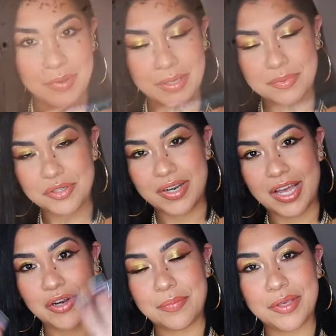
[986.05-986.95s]
right, babe, so
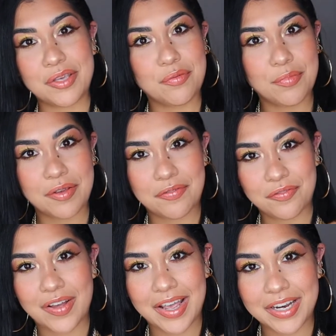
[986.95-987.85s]
now let me give you my
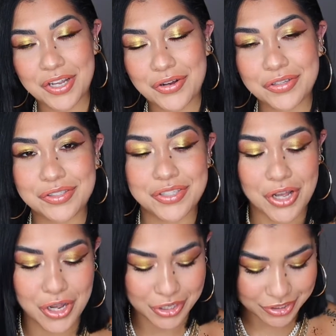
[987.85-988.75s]
final
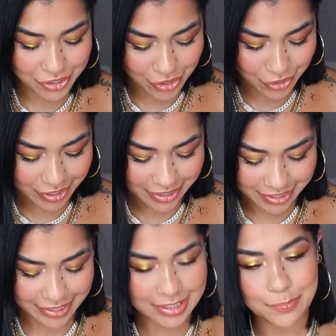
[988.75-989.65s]
thoughts on
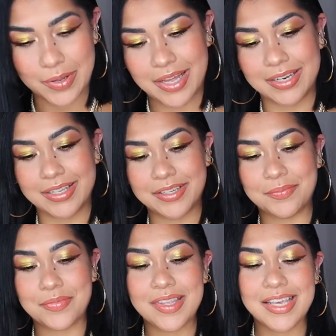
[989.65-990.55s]
this
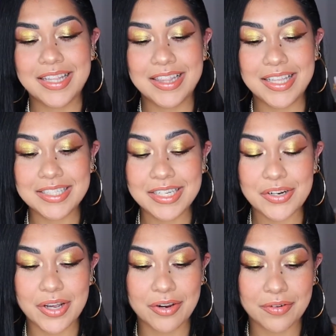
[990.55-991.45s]
palette. This
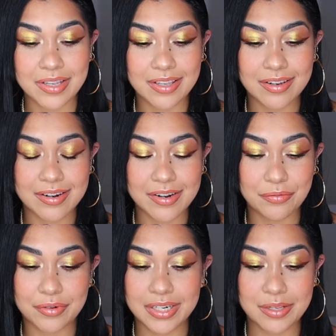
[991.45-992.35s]
little guy right here
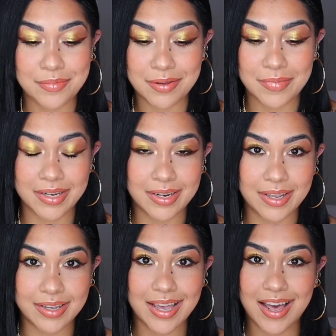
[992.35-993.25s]
really made my
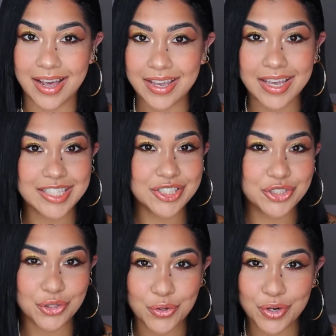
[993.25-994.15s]
night. I
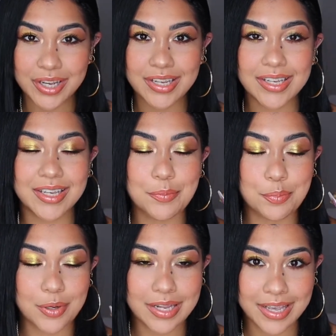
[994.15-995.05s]
enjoy
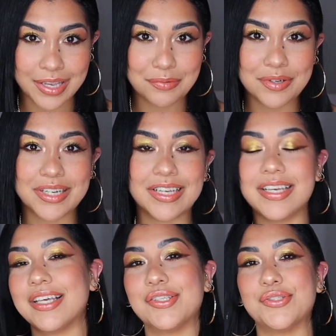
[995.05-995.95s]
playing with
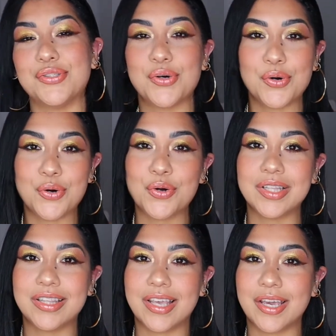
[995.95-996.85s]
it
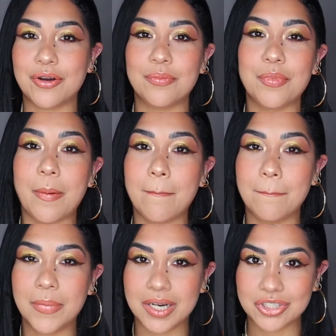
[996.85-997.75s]
so
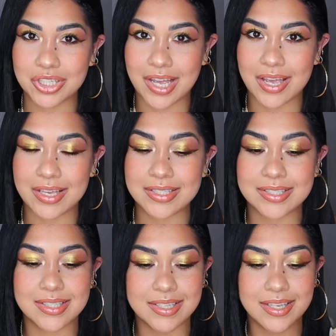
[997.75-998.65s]
damn much,
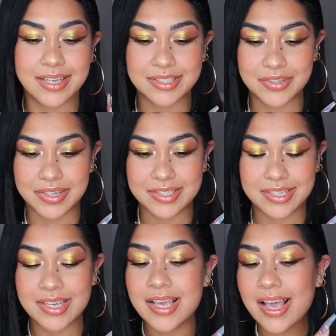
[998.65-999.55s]
guys. It's crazy.